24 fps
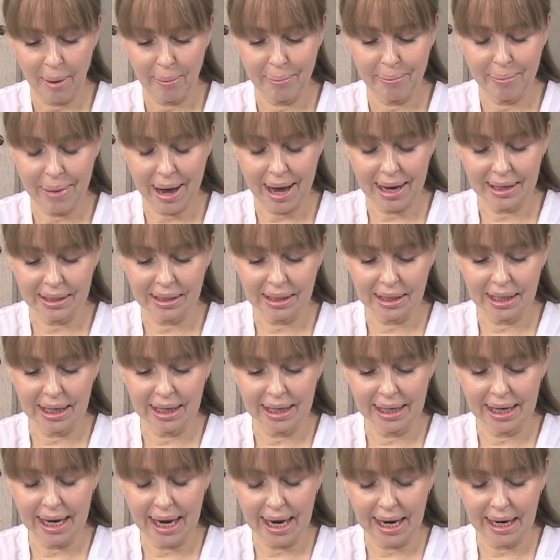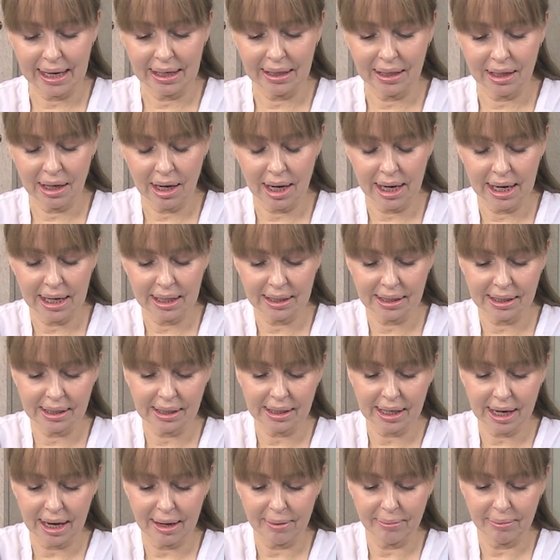but again,
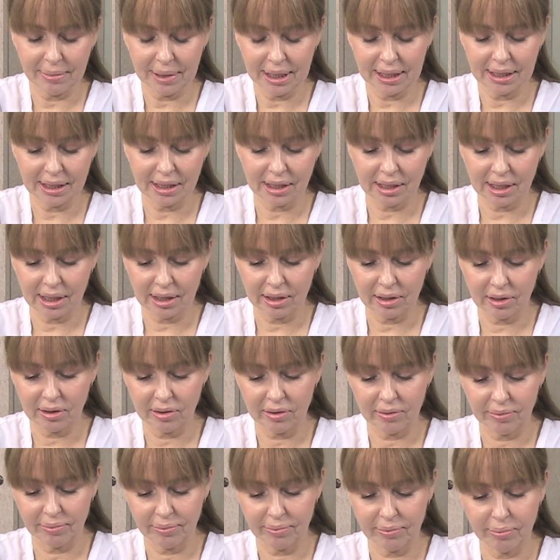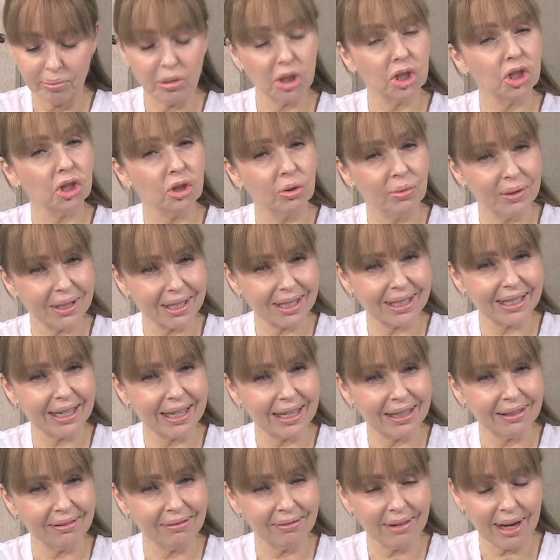it's a mature
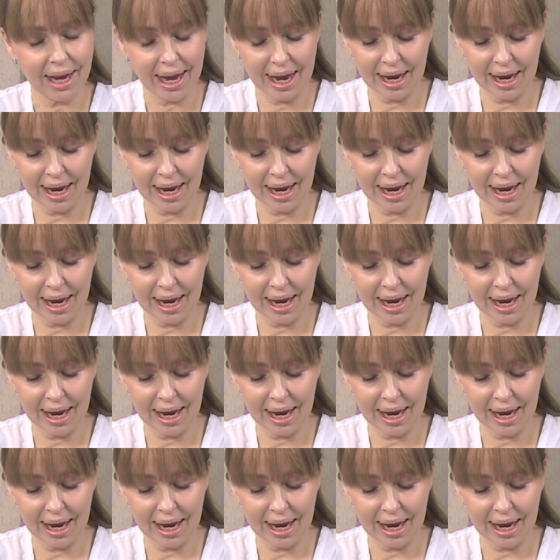skin,